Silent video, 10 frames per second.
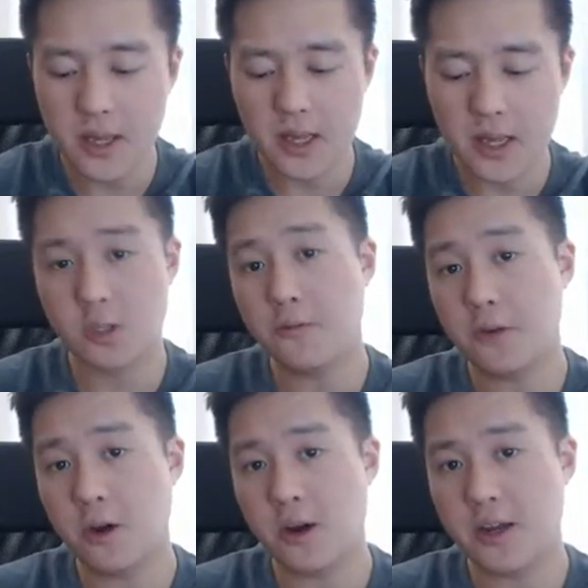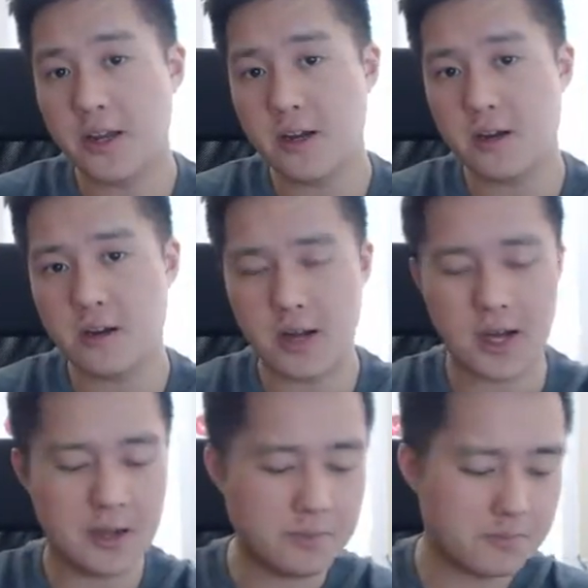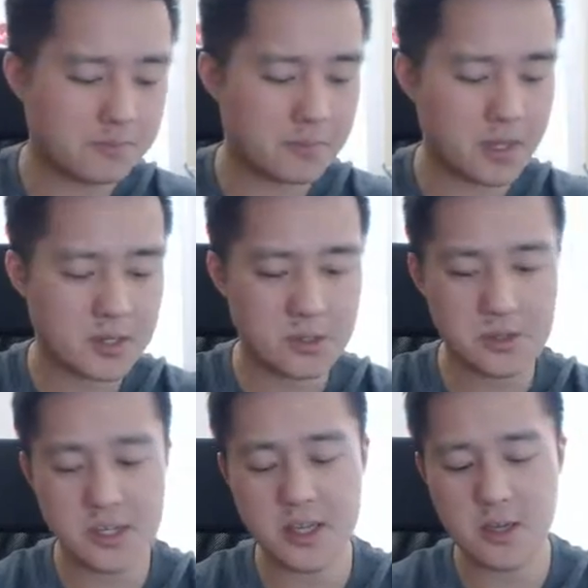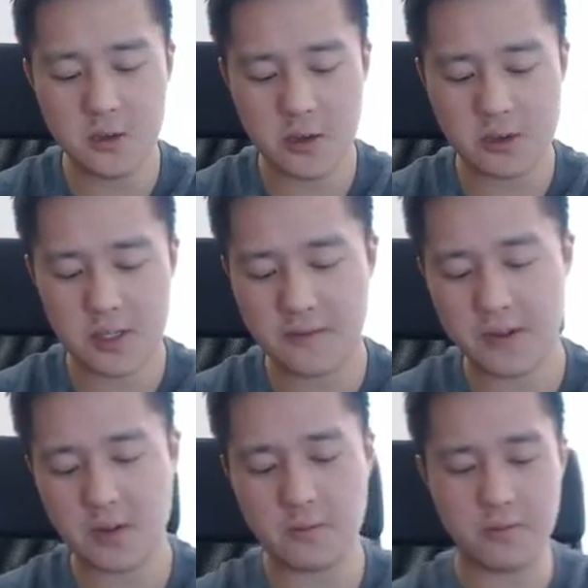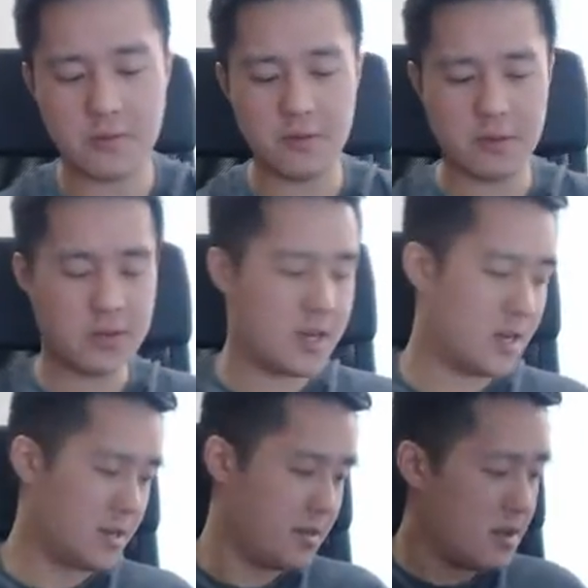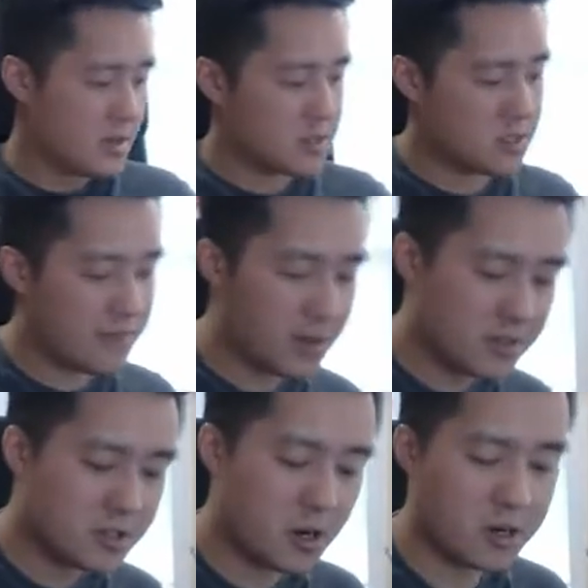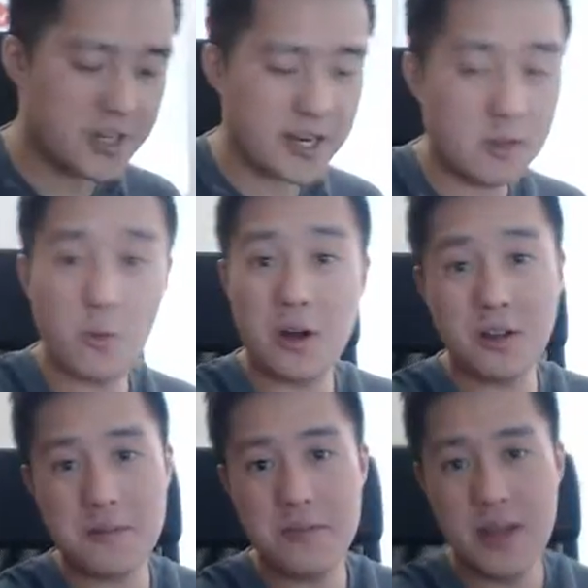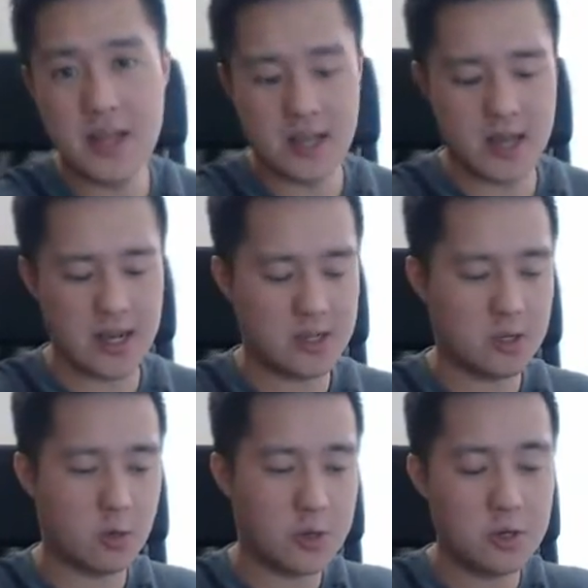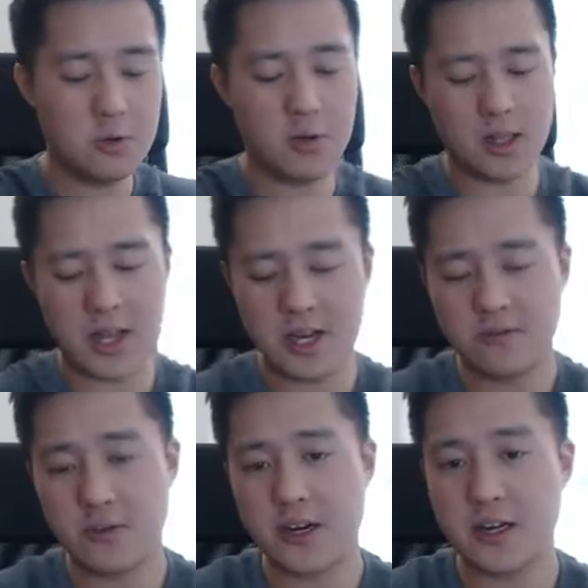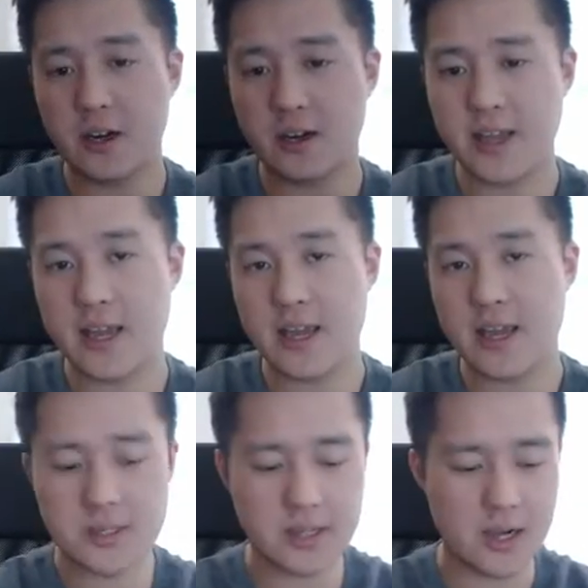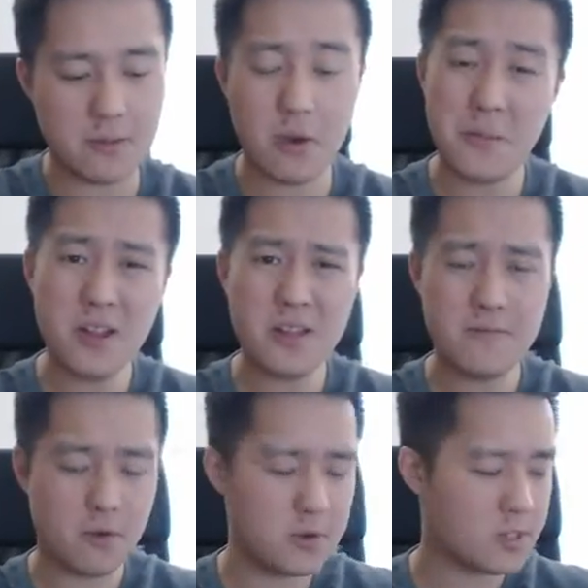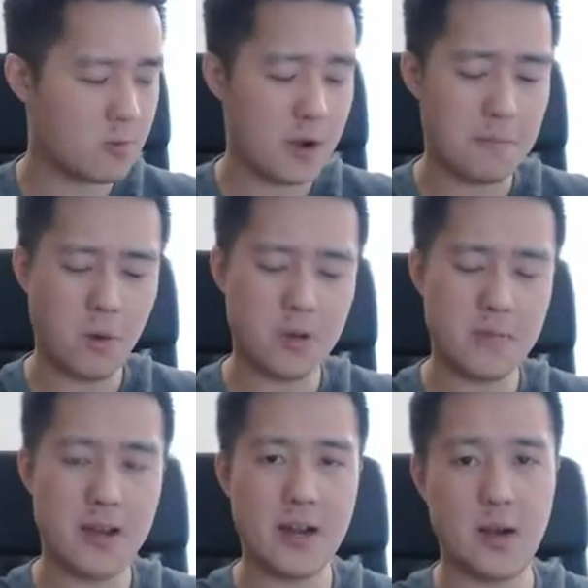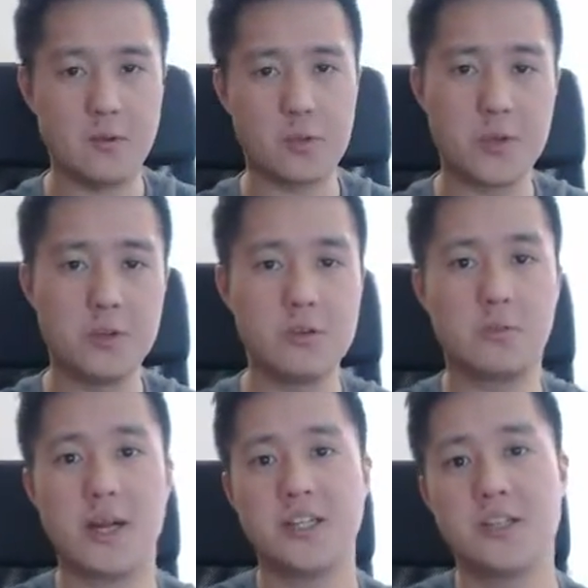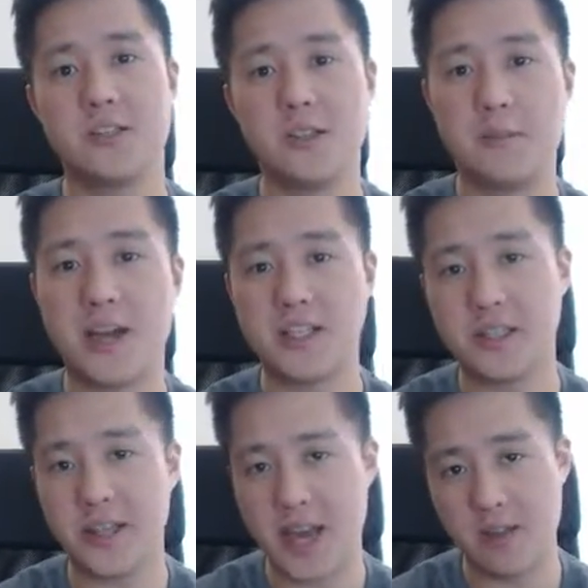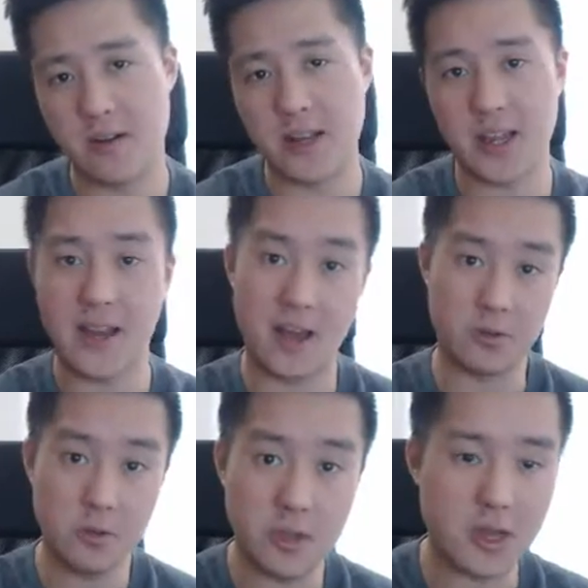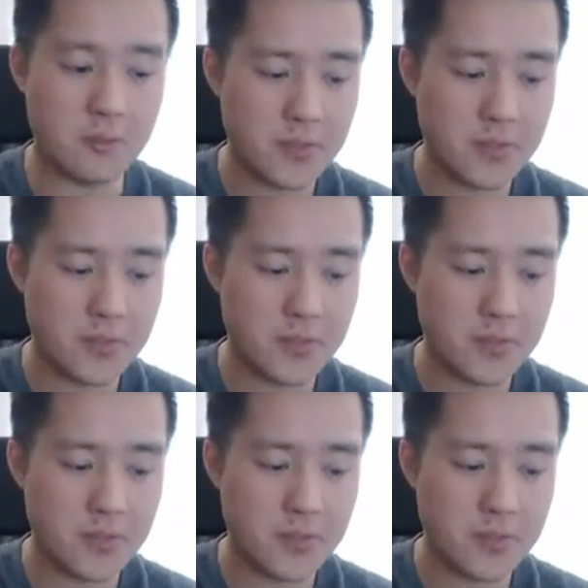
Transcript: So if you are here um, to see the Yu-Gi-Oh stuff and you're uh, just found our channel, welcome. Uh, so we do a lot of trading card games, uh, primarily focused around Pokemon. However, we do splash in some Magic the Gathering and now Yu-Gi-Oh.